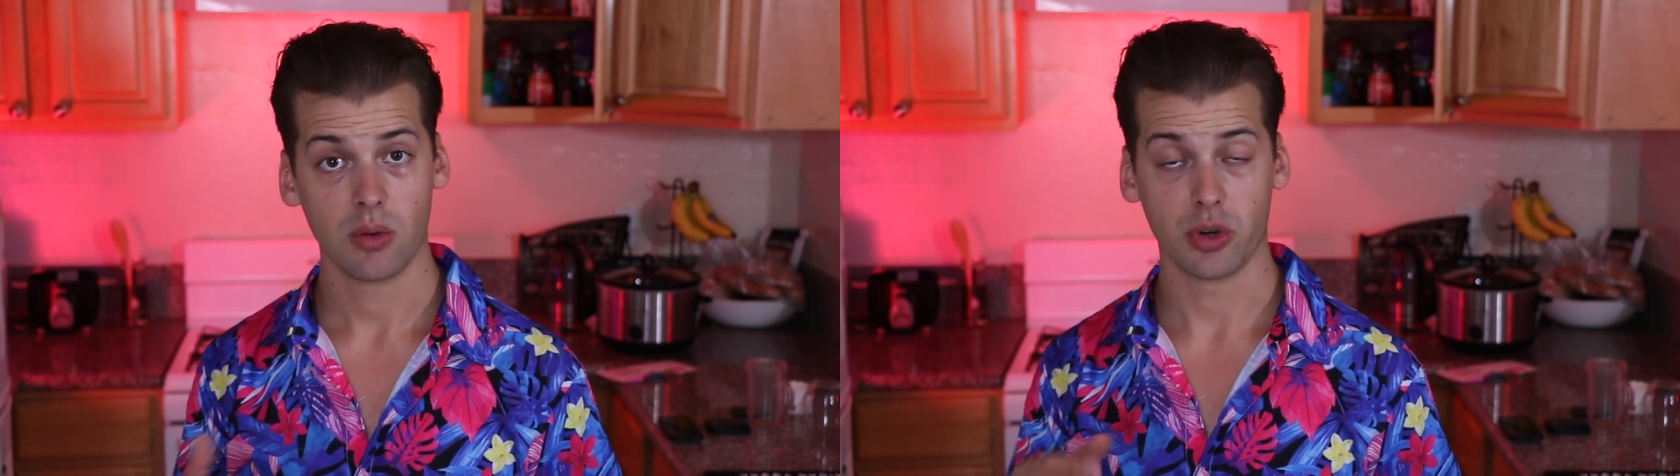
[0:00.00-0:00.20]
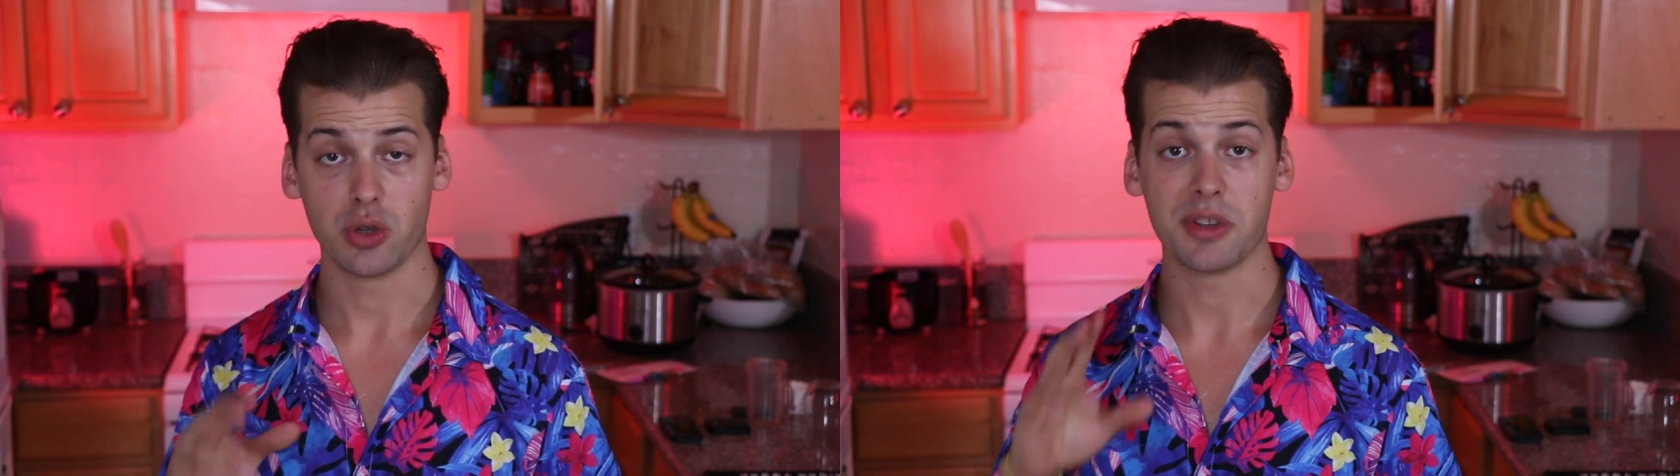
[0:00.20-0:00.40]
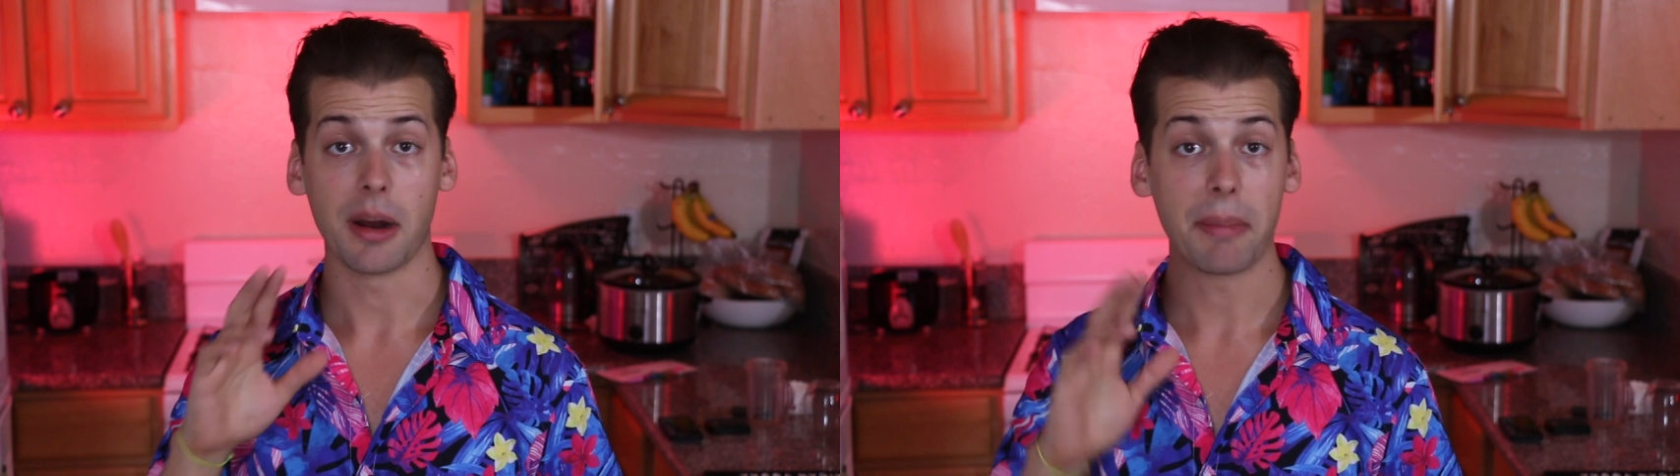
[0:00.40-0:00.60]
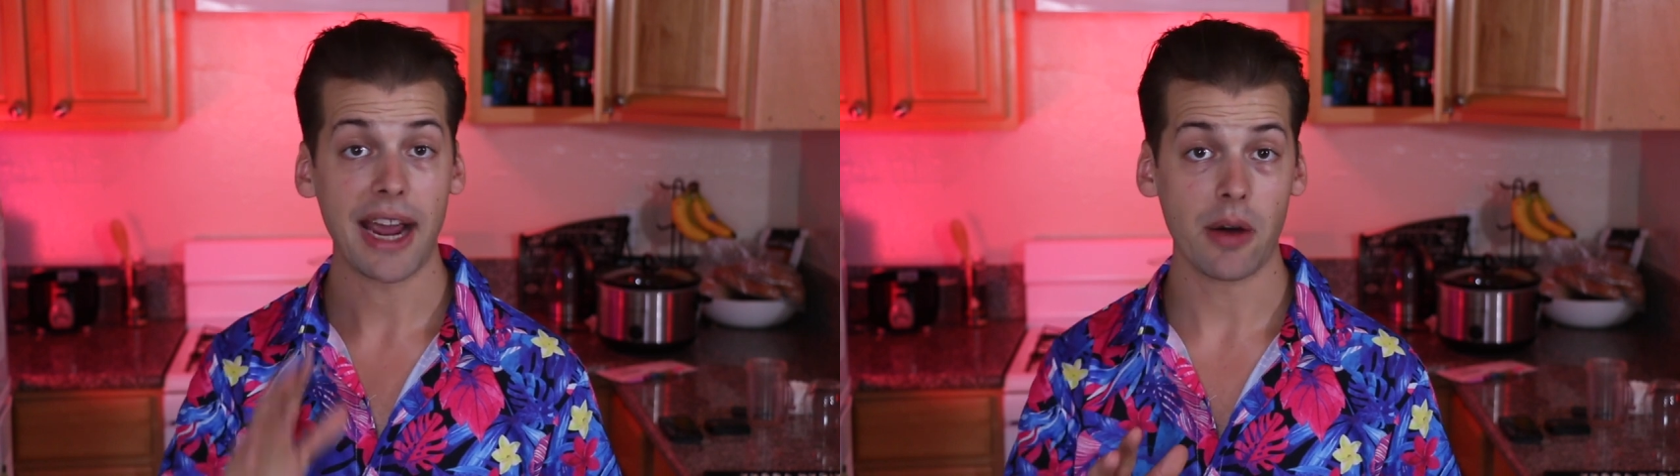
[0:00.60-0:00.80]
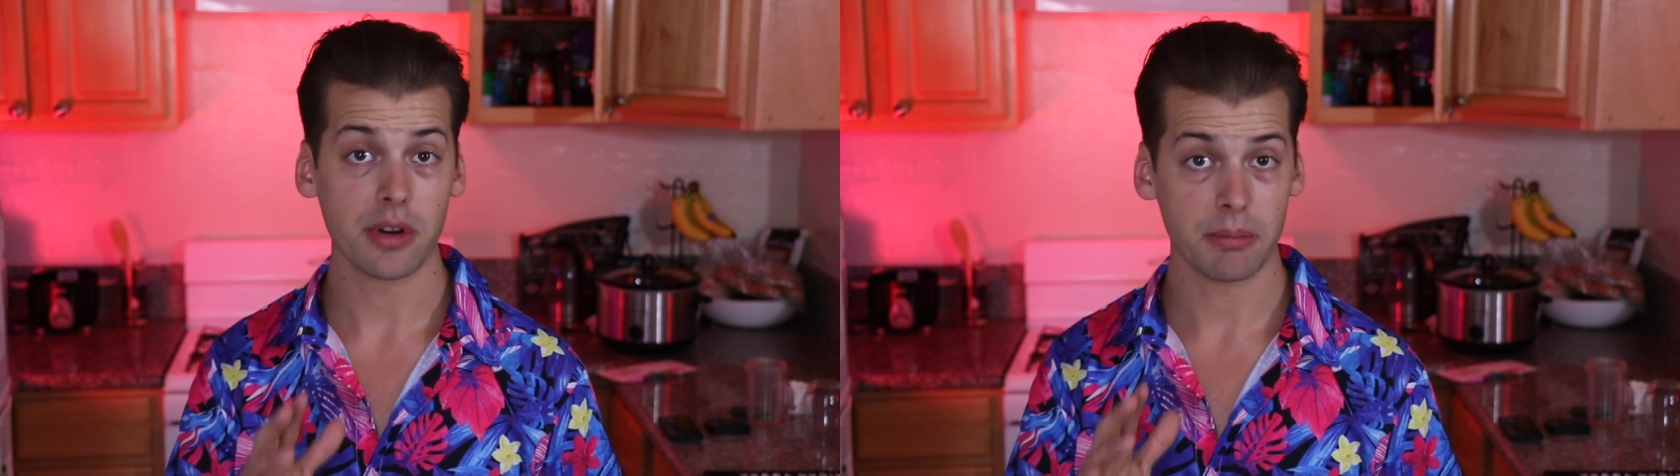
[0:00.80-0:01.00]
We're using a
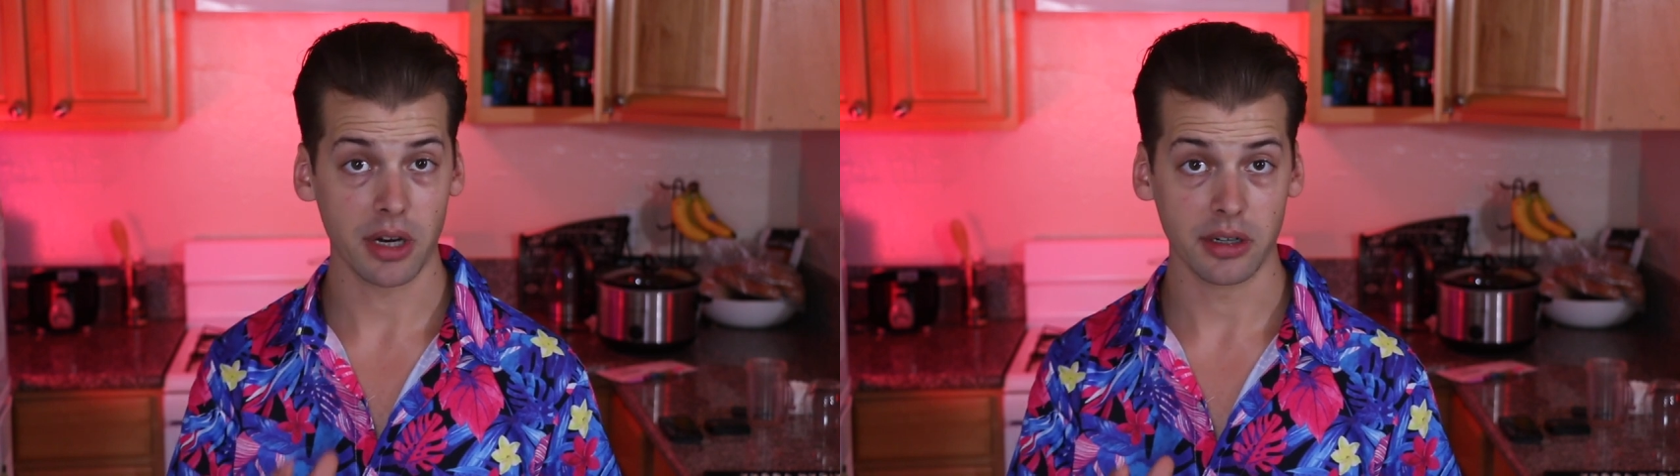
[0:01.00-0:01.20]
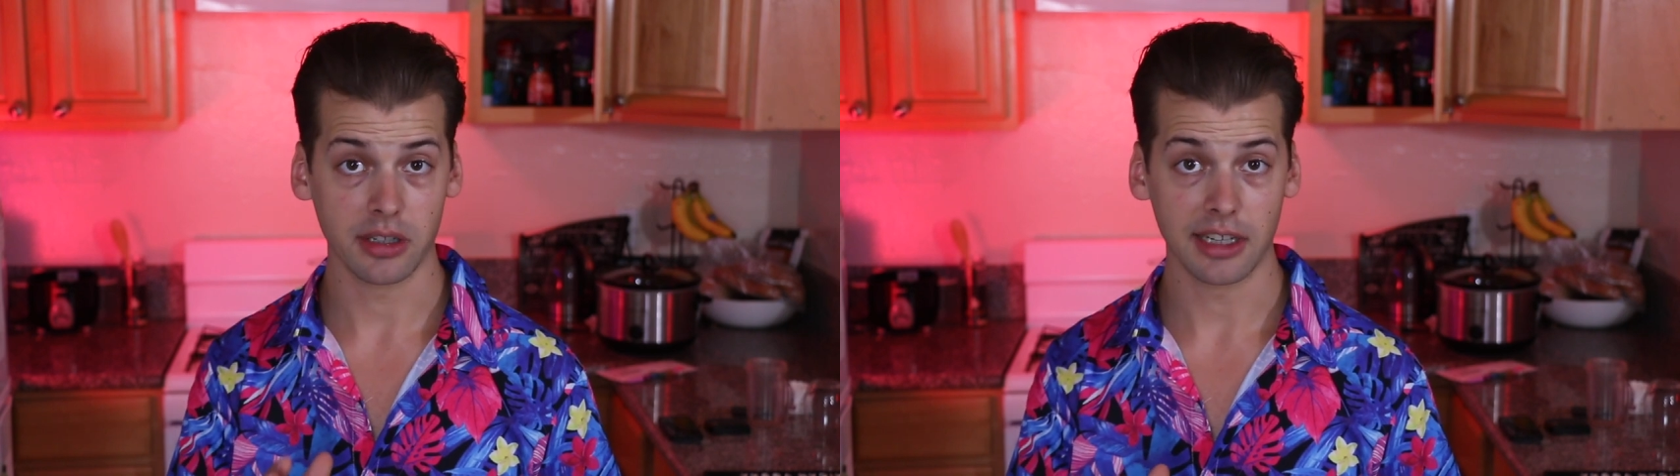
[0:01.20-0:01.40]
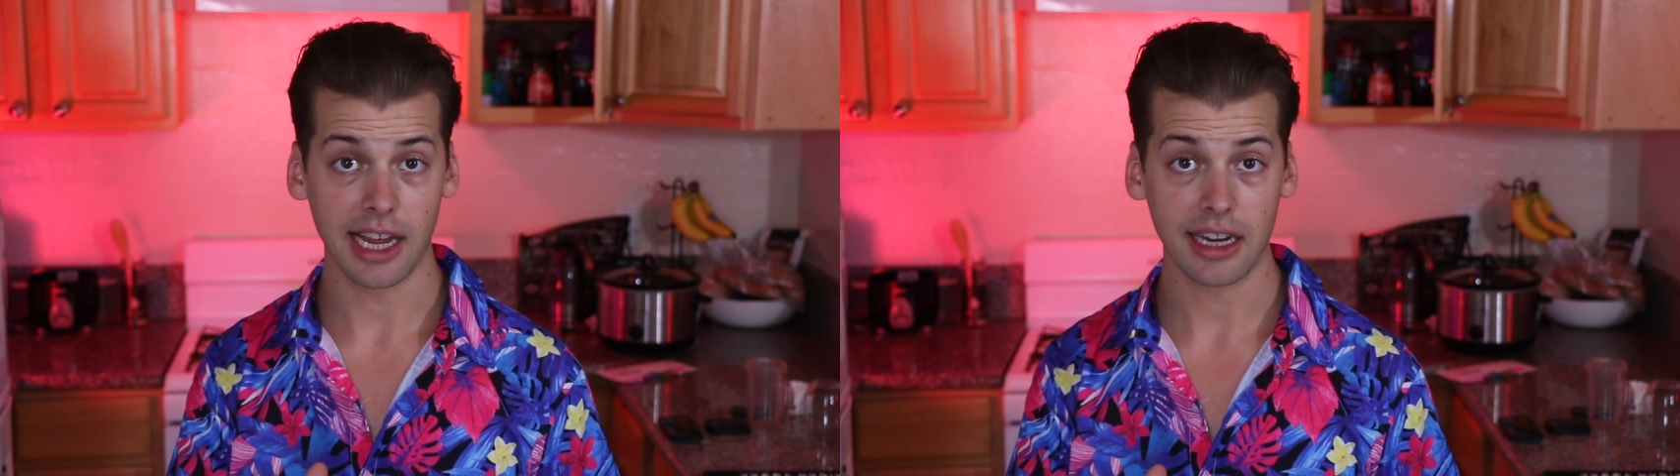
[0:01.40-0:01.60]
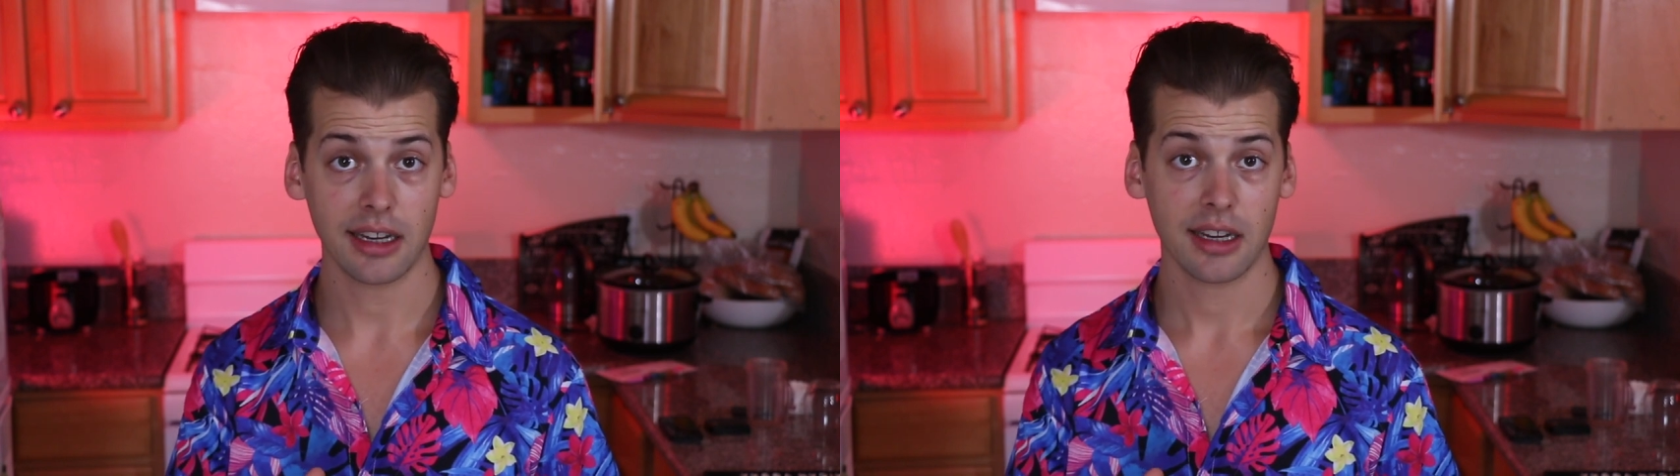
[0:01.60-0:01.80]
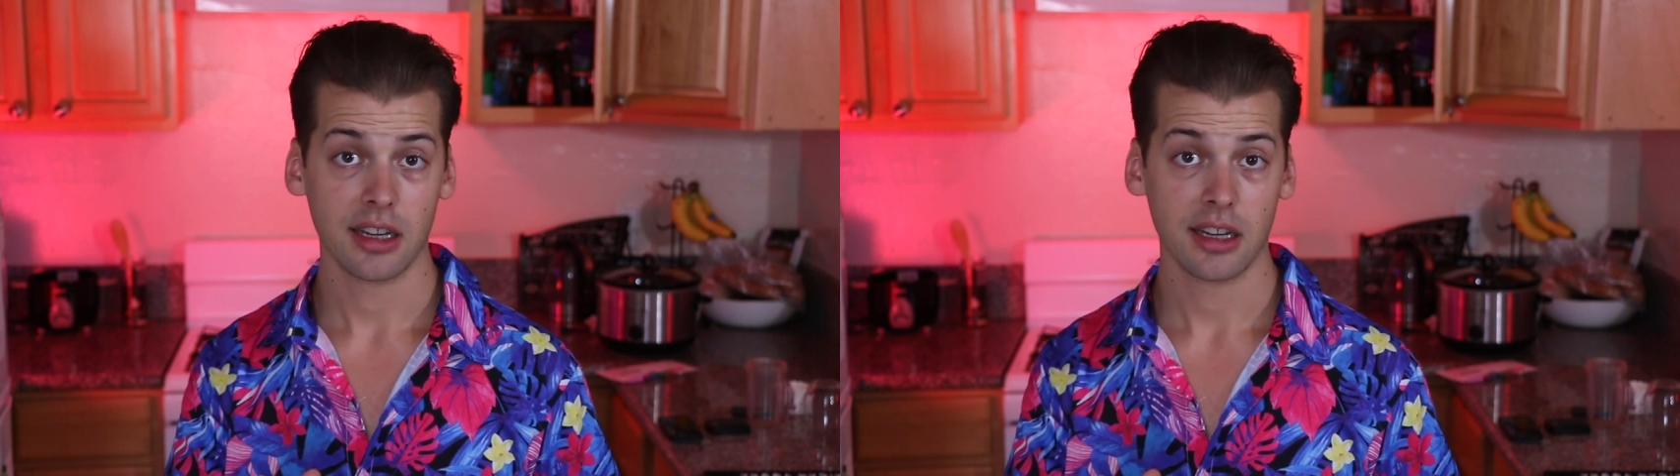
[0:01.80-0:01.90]
pound of butter today,